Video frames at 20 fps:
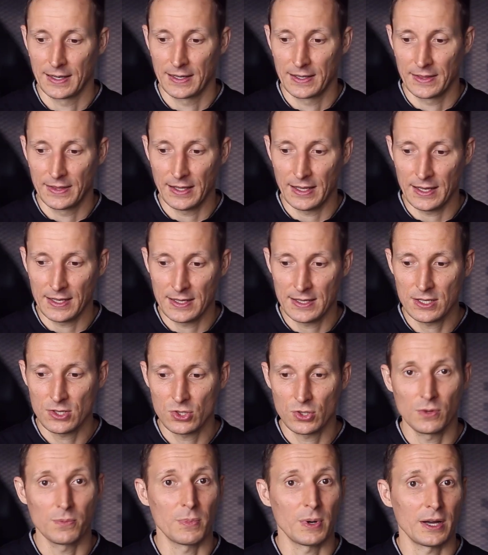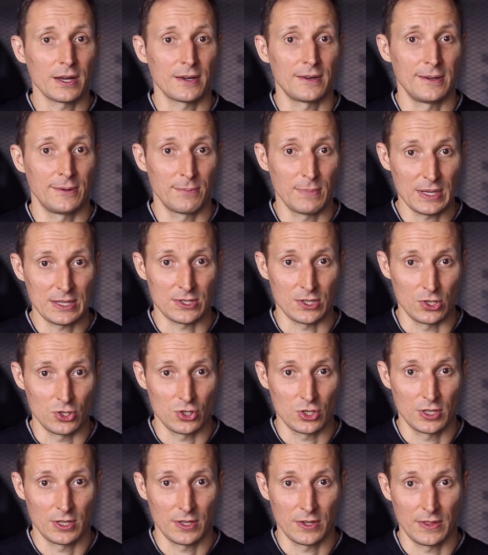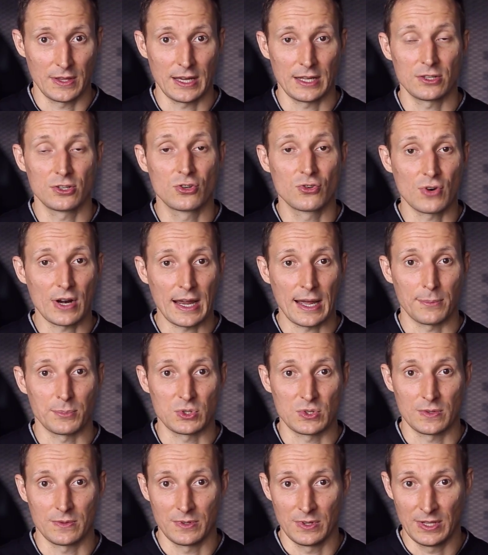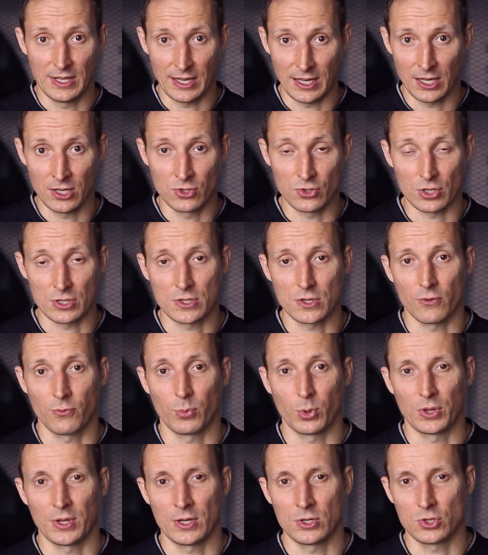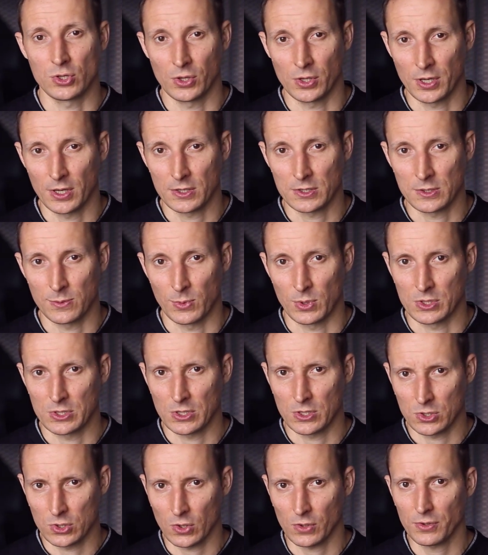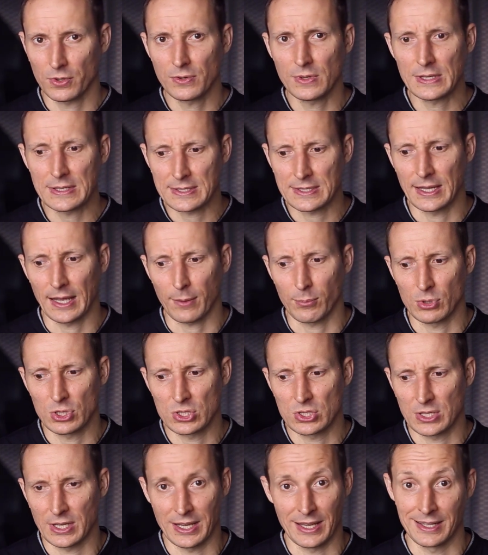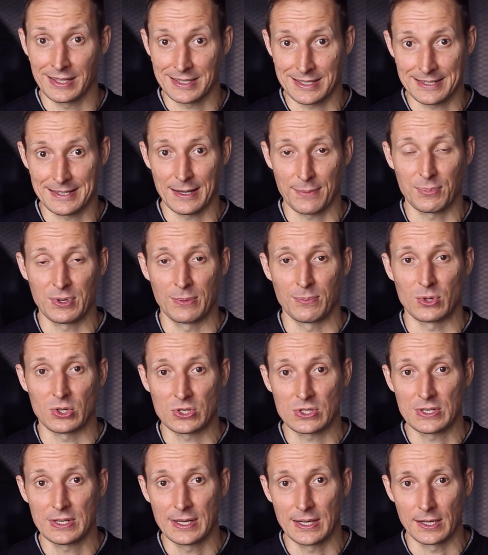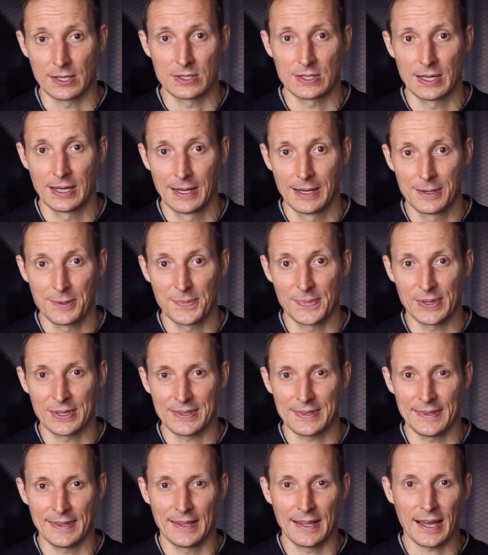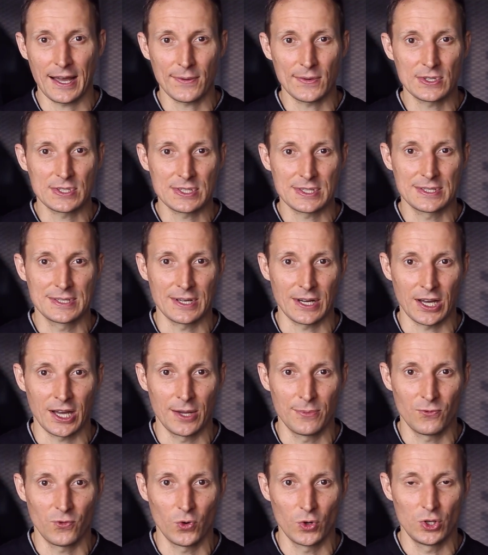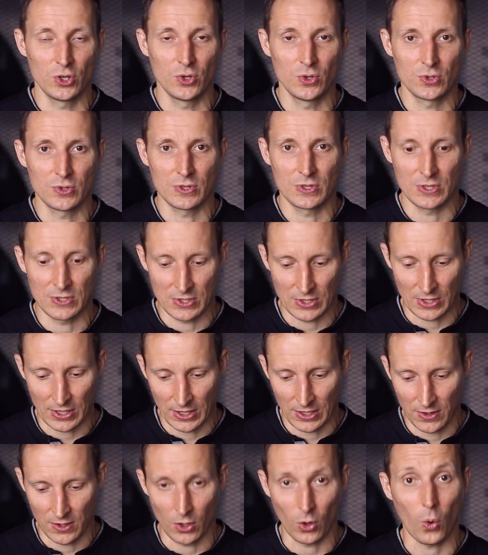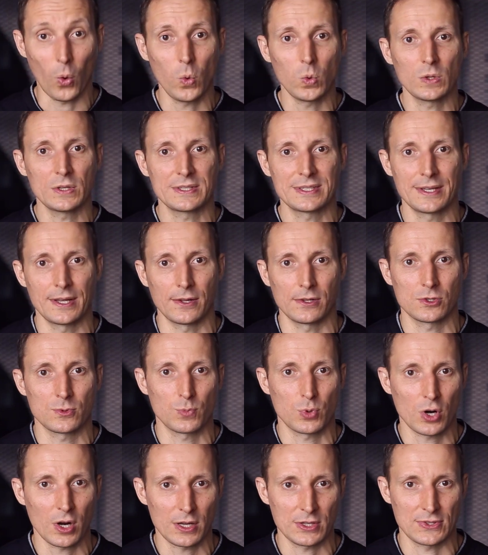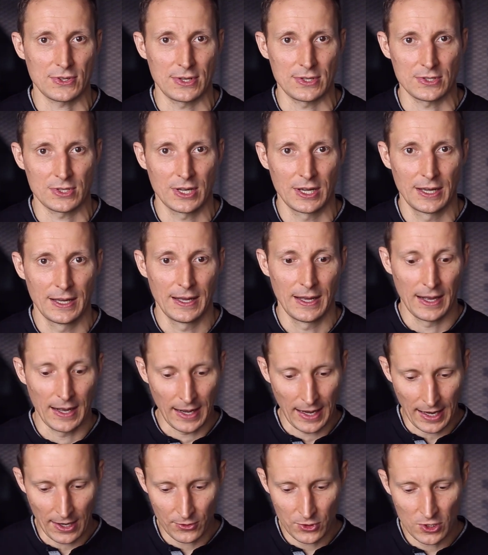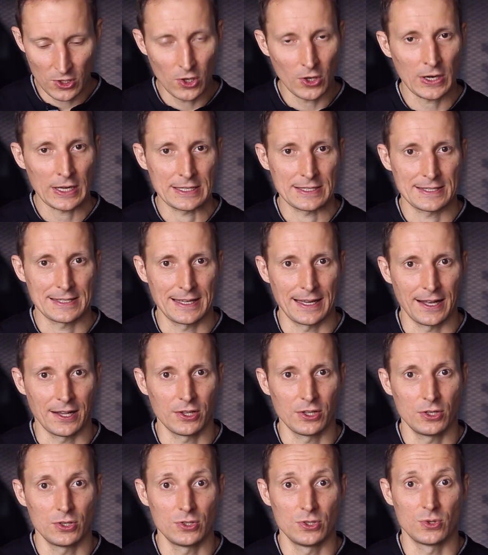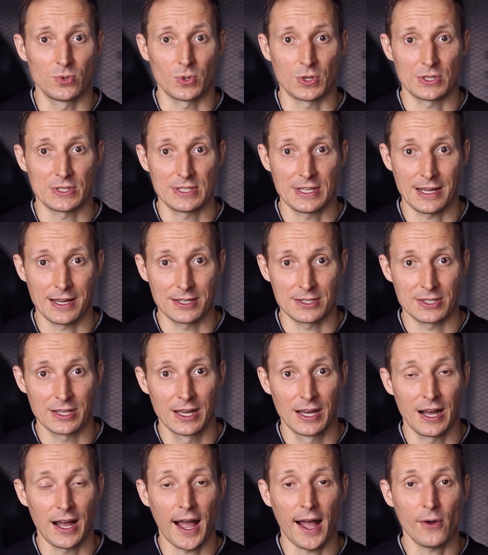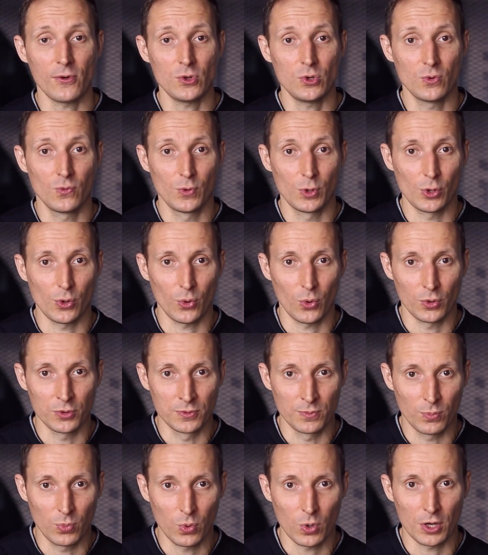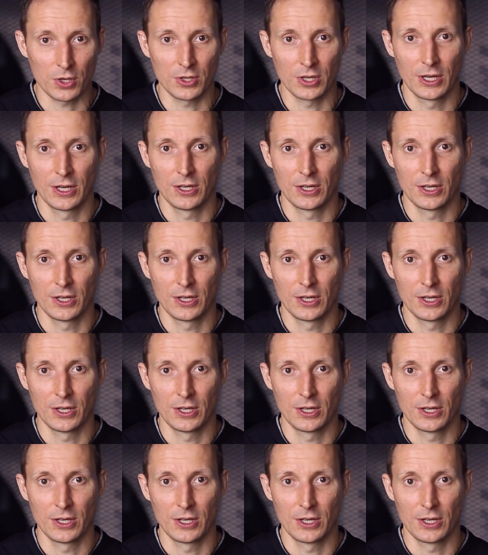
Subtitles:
The initial marketing message that grabs the interest of potential customers is already established in step number 6, but now it's time for you to design the whole sales process. How you're gonna sell your SaaS, how you will onboard